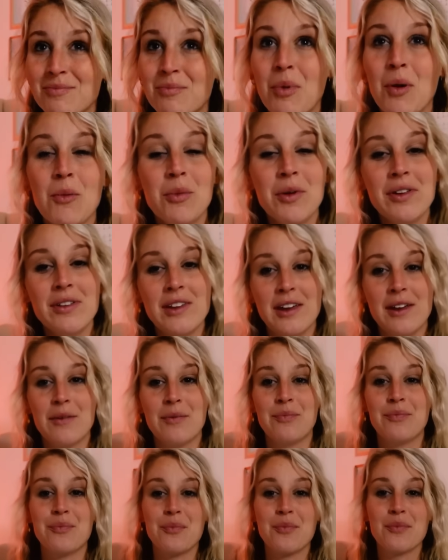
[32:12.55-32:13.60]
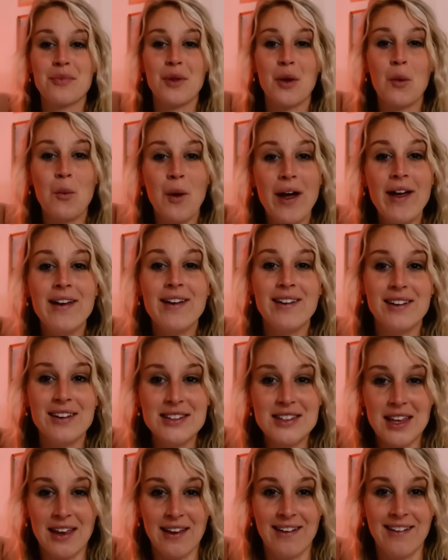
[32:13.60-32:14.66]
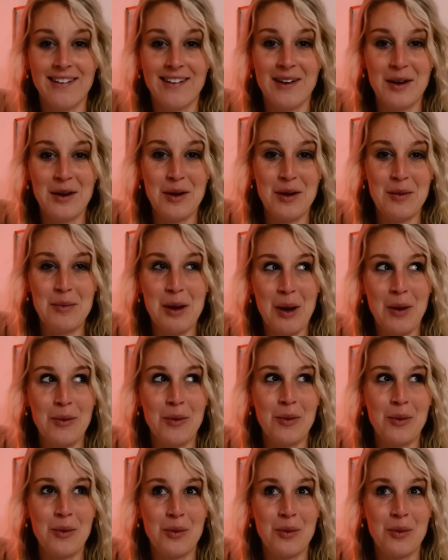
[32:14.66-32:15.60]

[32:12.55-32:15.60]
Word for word: But really, what is it about